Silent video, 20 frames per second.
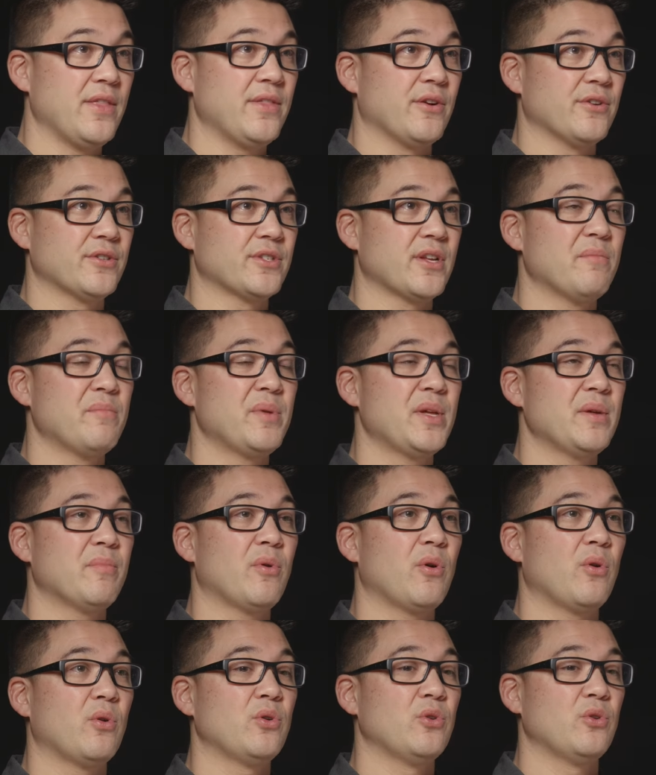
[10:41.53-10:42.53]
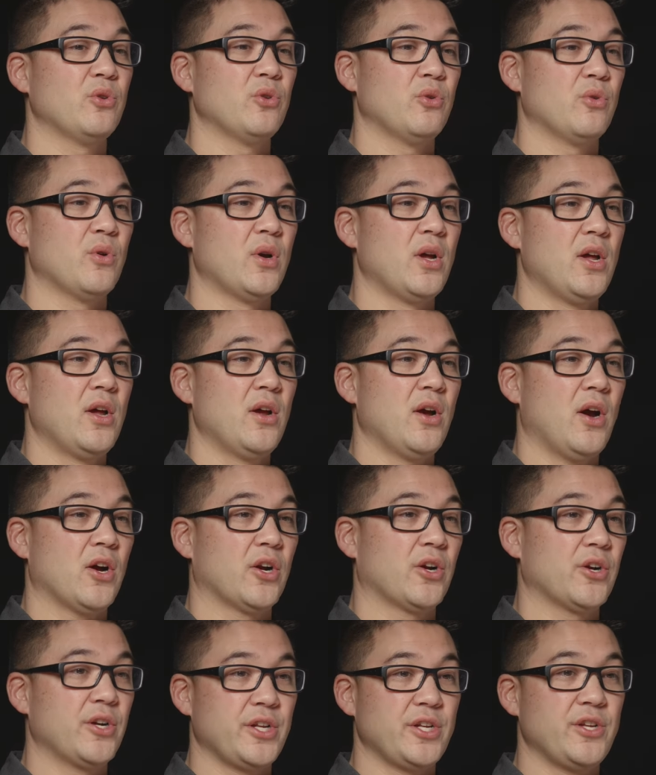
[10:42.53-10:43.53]
There are some people who are
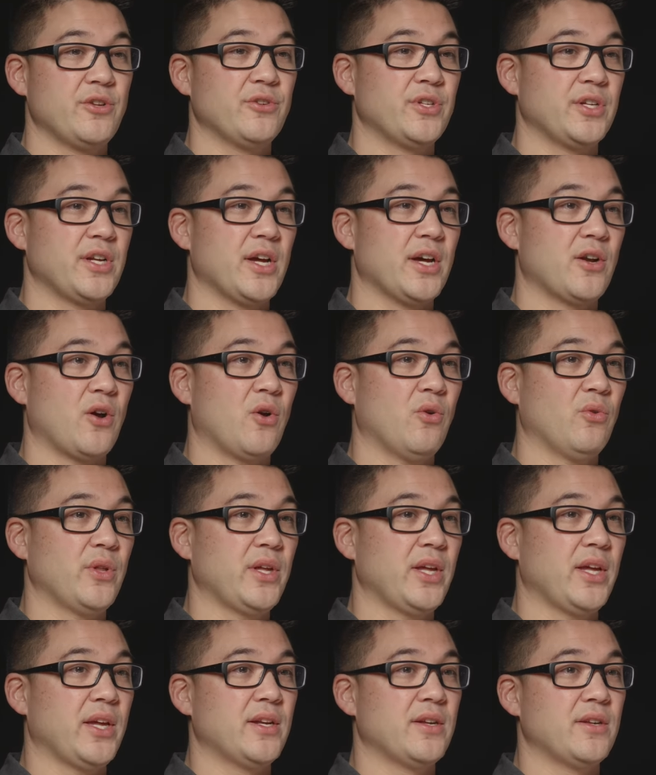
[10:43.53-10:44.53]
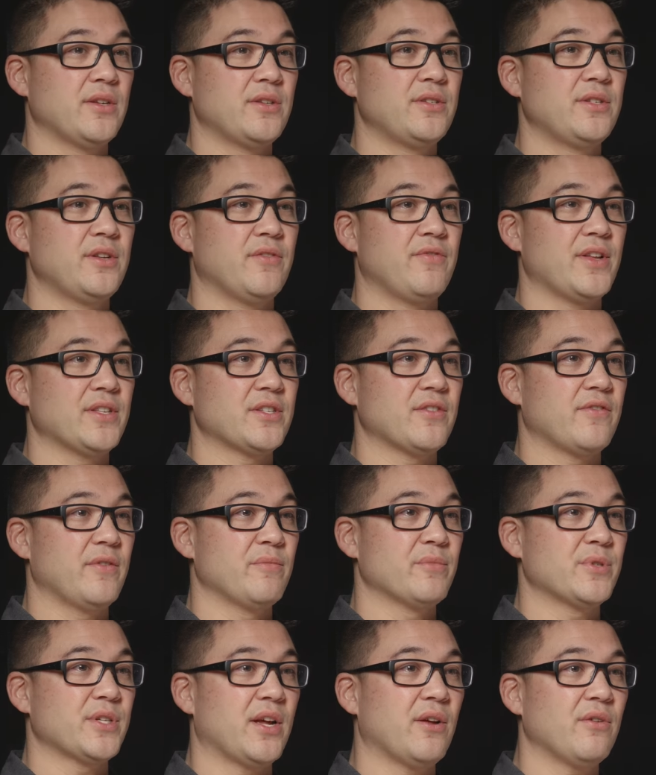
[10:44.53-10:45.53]
going to use the gun only in defense of
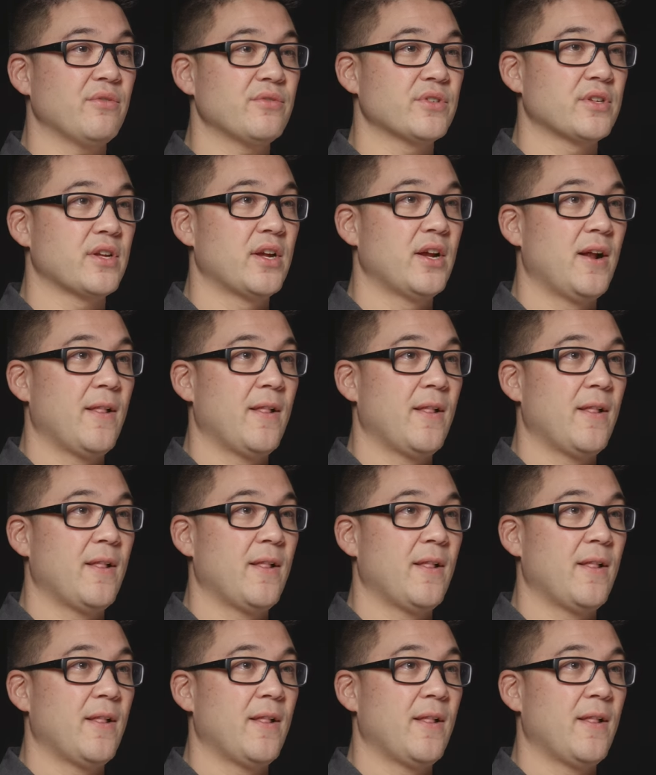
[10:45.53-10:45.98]
themselves.